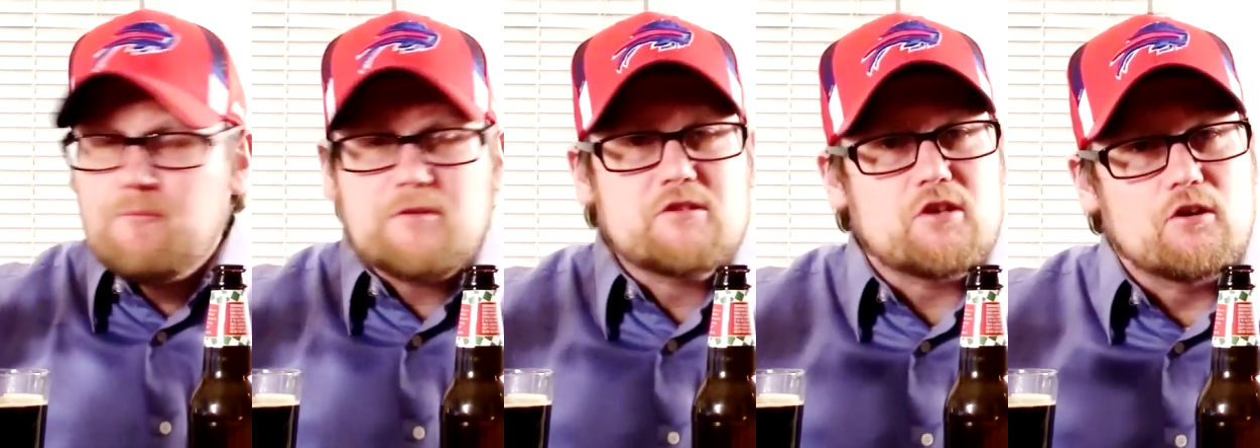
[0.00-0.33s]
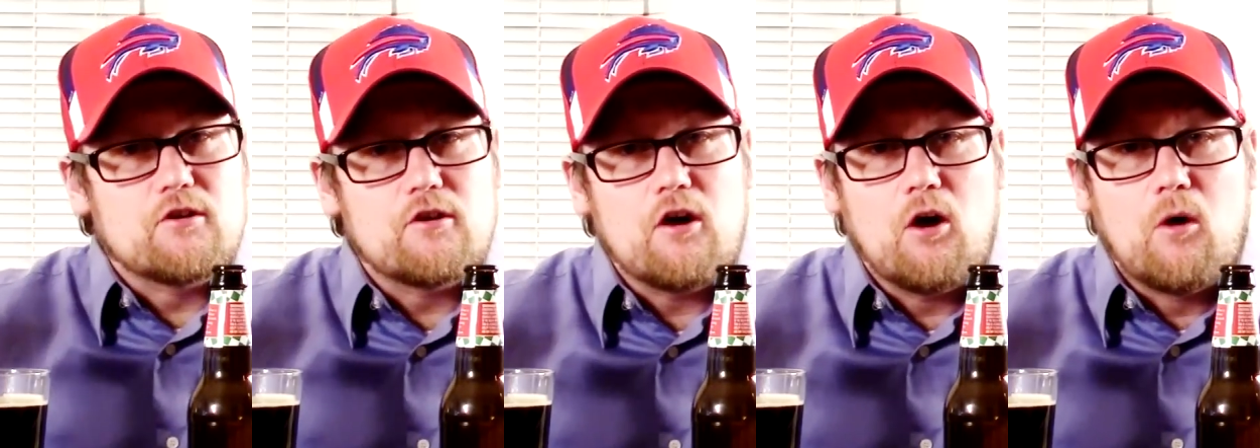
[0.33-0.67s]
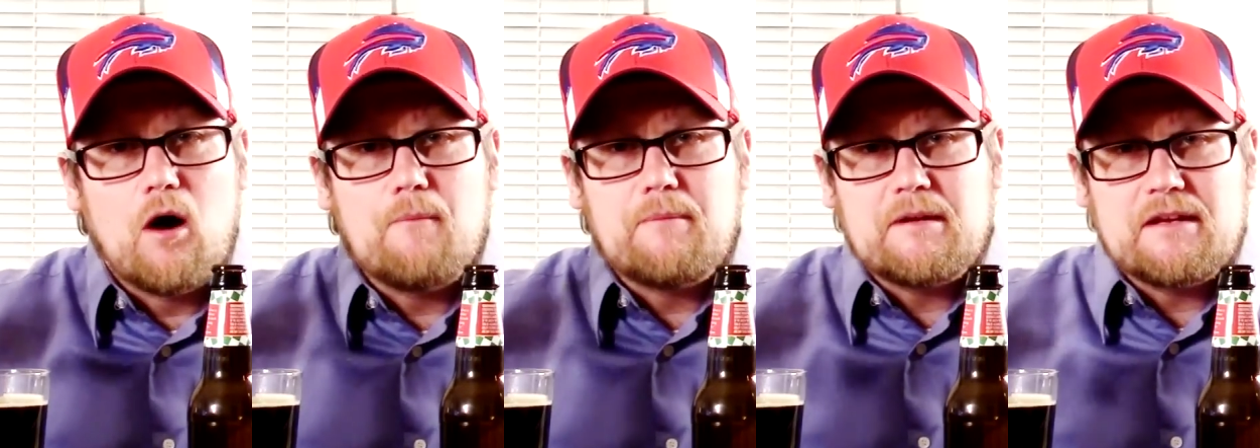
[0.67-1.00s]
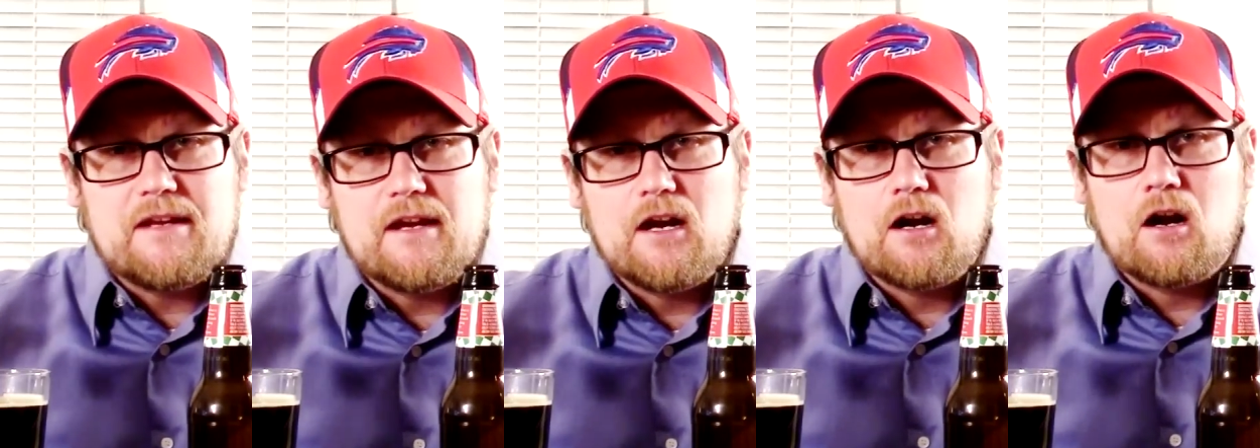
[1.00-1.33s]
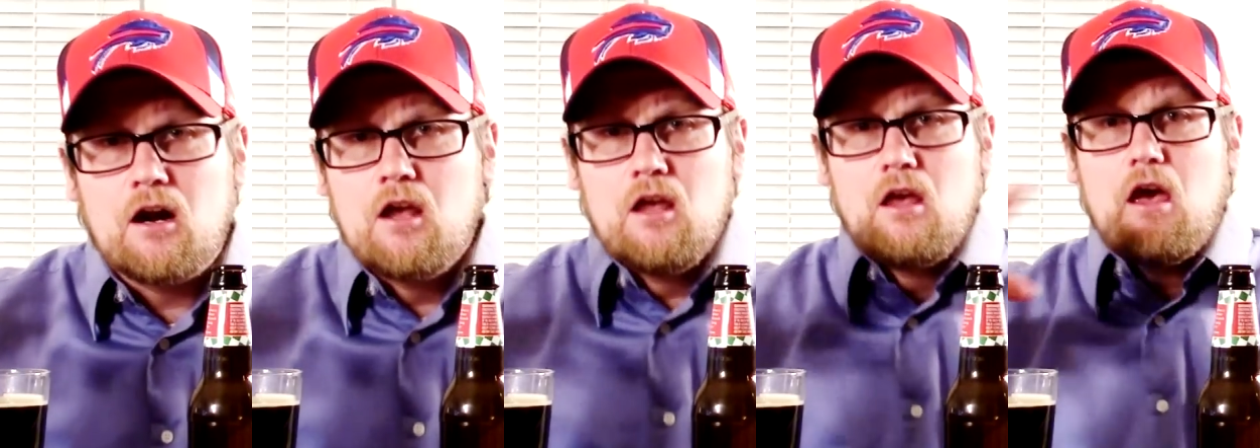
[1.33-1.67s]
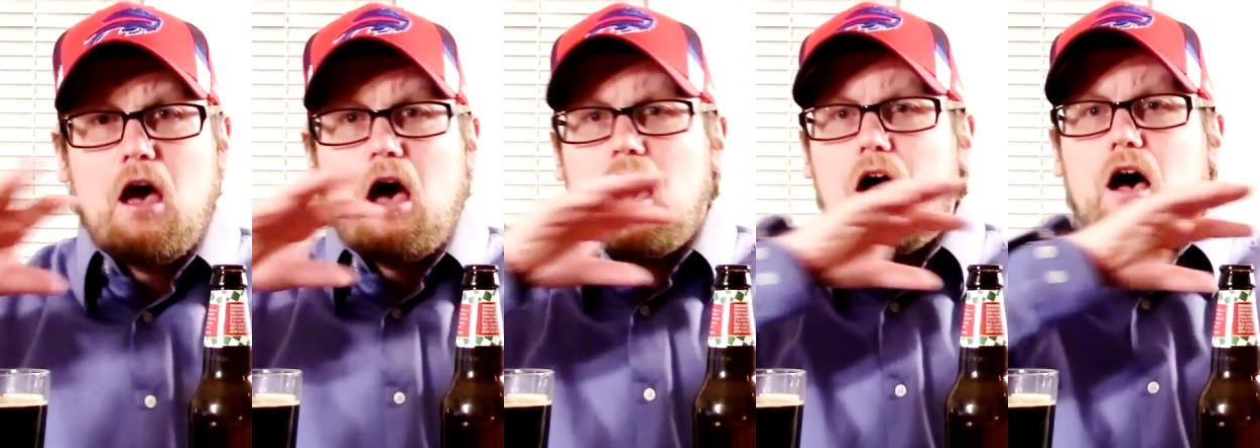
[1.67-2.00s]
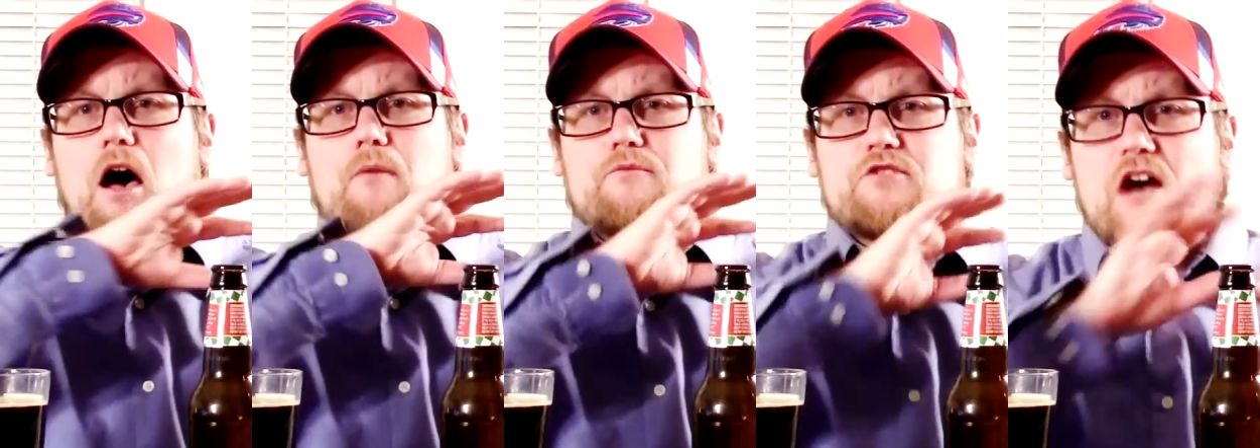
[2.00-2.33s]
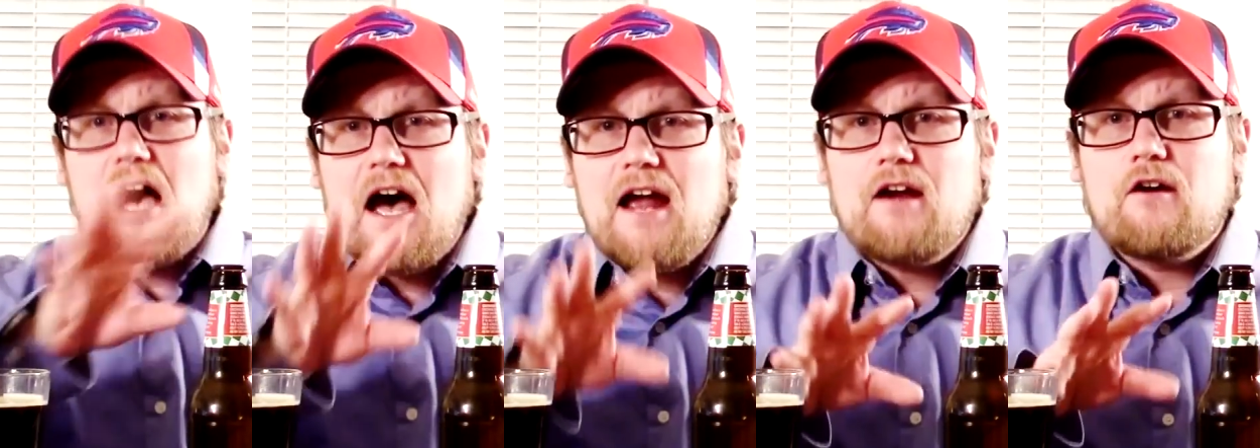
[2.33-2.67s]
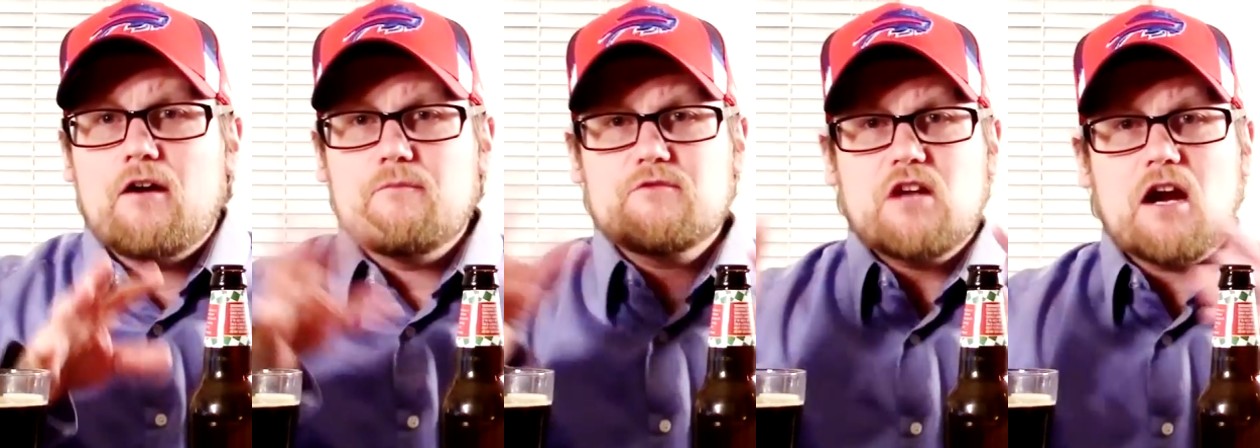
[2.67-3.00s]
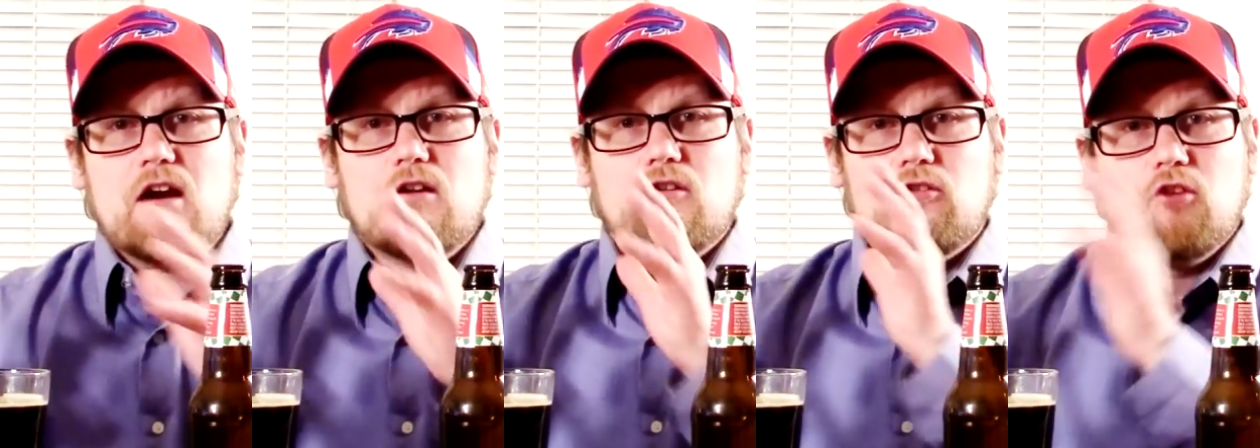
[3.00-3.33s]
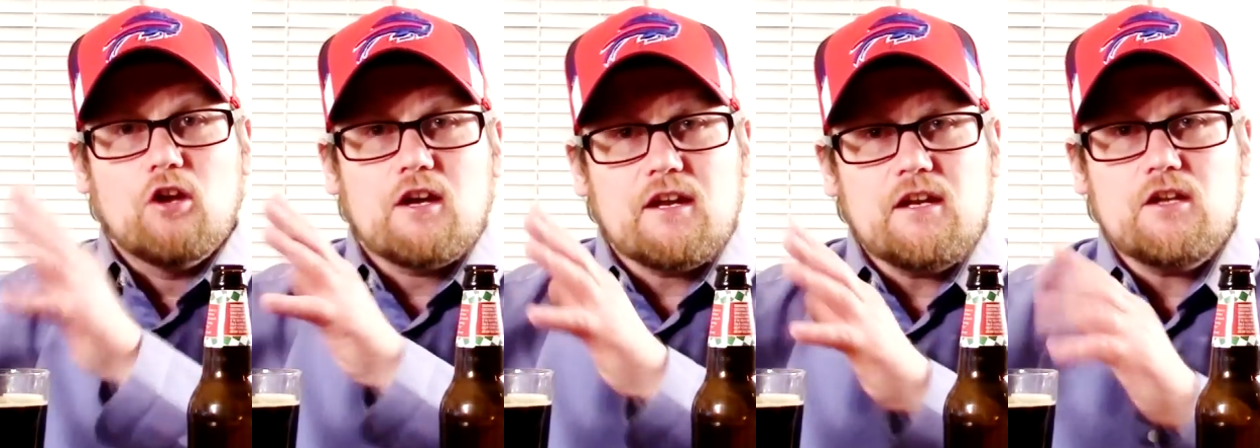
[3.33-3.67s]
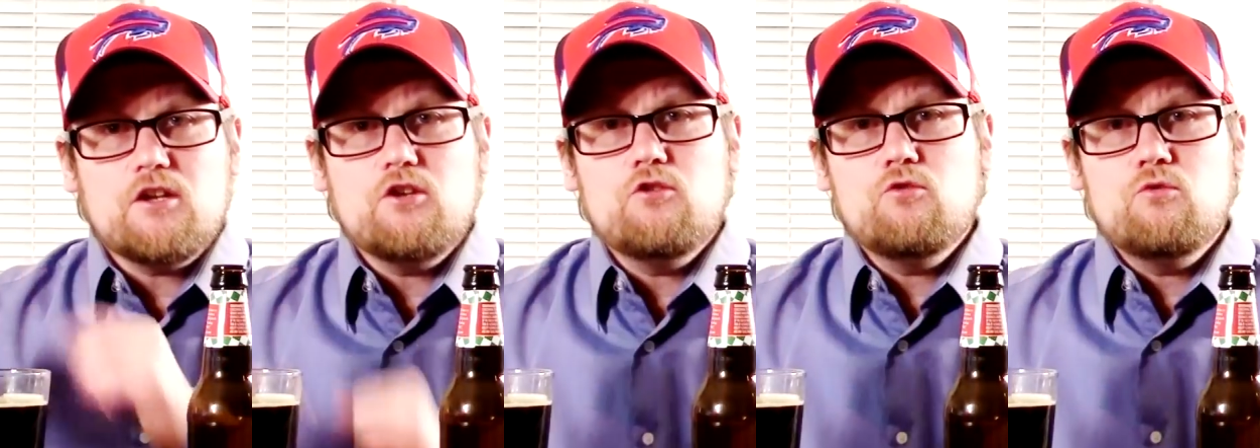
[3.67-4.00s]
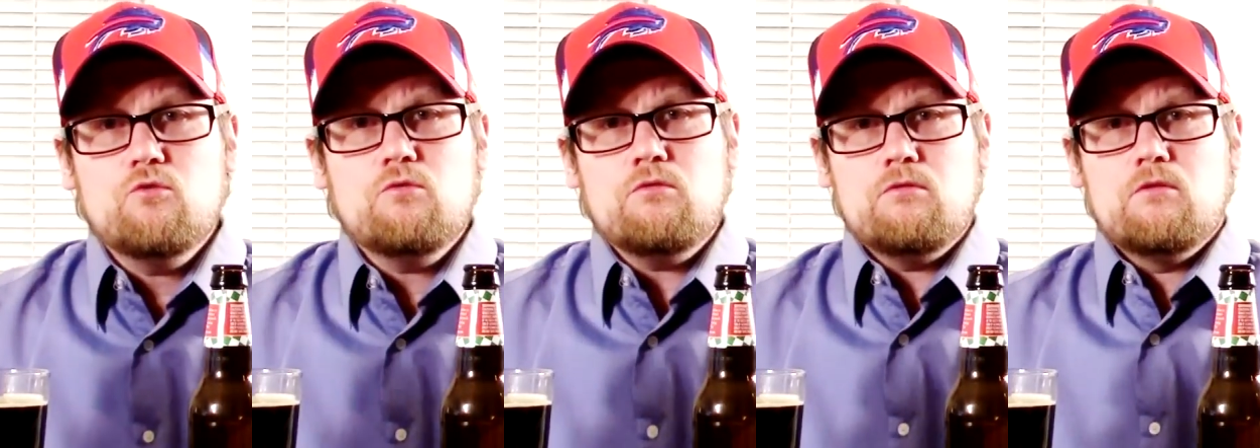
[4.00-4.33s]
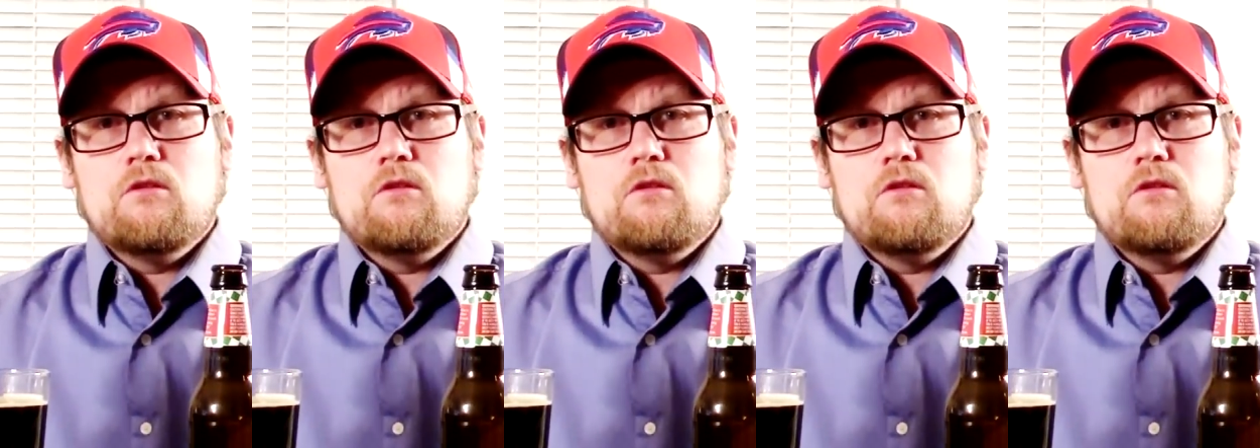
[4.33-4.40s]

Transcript: Paterno up in here. I'm tired. I'm tired of looking at you.